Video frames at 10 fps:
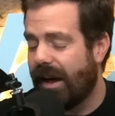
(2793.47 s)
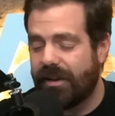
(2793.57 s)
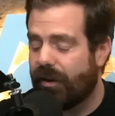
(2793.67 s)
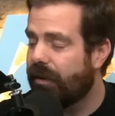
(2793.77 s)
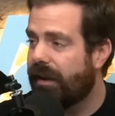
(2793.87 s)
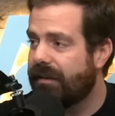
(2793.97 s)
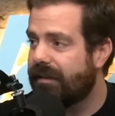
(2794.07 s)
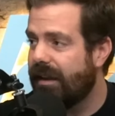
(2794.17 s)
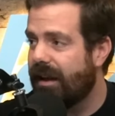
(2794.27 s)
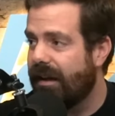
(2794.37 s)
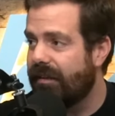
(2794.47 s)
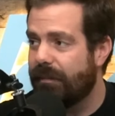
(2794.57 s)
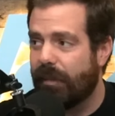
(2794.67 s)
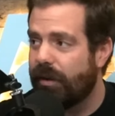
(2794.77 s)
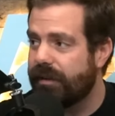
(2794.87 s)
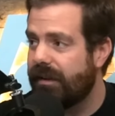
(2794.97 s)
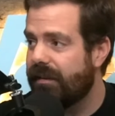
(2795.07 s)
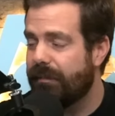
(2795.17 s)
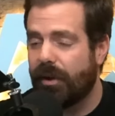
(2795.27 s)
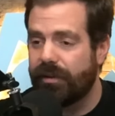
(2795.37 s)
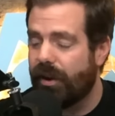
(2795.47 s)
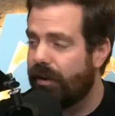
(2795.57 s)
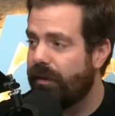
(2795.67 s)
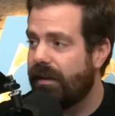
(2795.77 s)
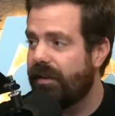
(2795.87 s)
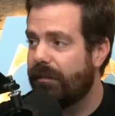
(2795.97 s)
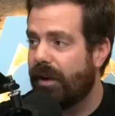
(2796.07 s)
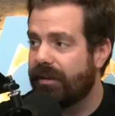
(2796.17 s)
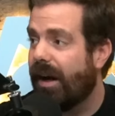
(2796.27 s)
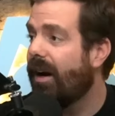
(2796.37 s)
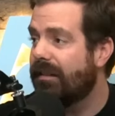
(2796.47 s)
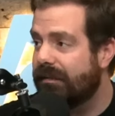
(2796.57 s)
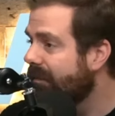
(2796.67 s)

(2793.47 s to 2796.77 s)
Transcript: I don't know how to say that. Is it Maldon? Is it Maldon? Is it Maldon?